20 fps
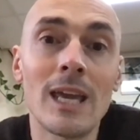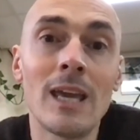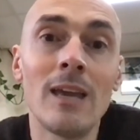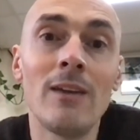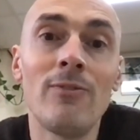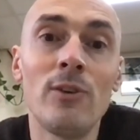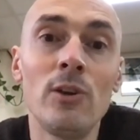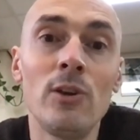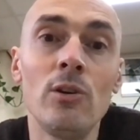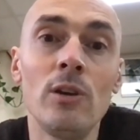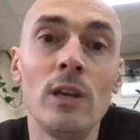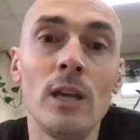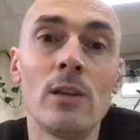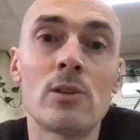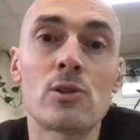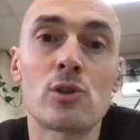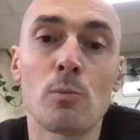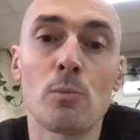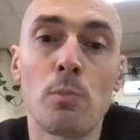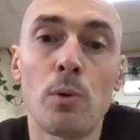if you
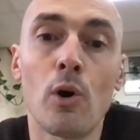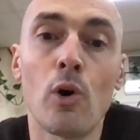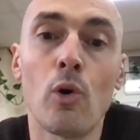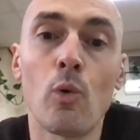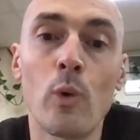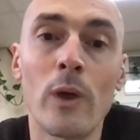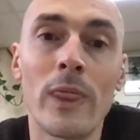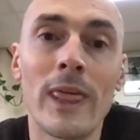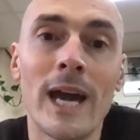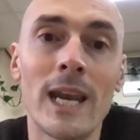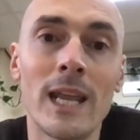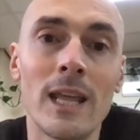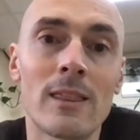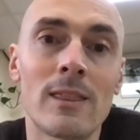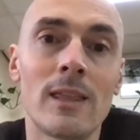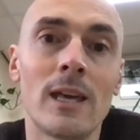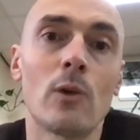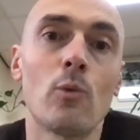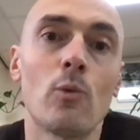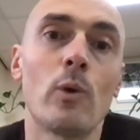need support with
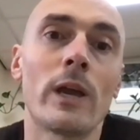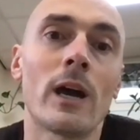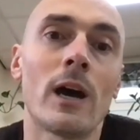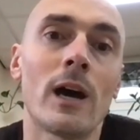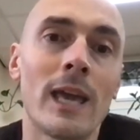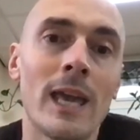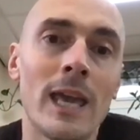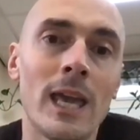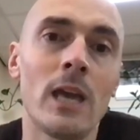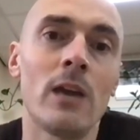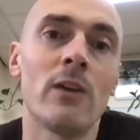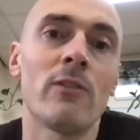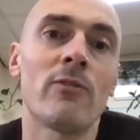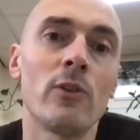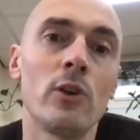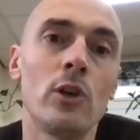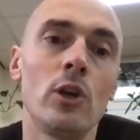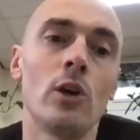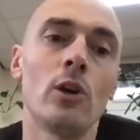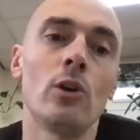anything. We are here
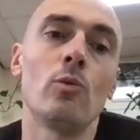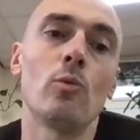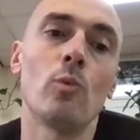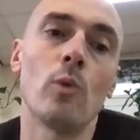for you.